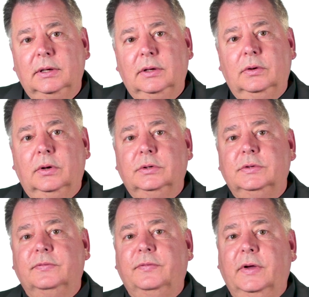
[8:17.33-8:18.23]
In order
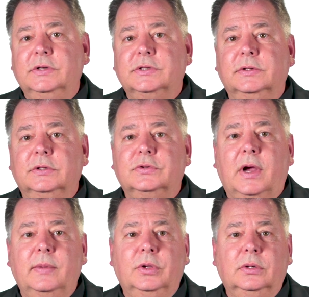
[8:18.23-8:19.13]
to function, the
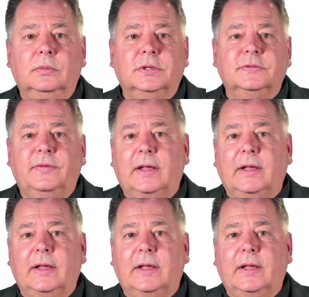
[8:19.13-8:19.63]
tribunal must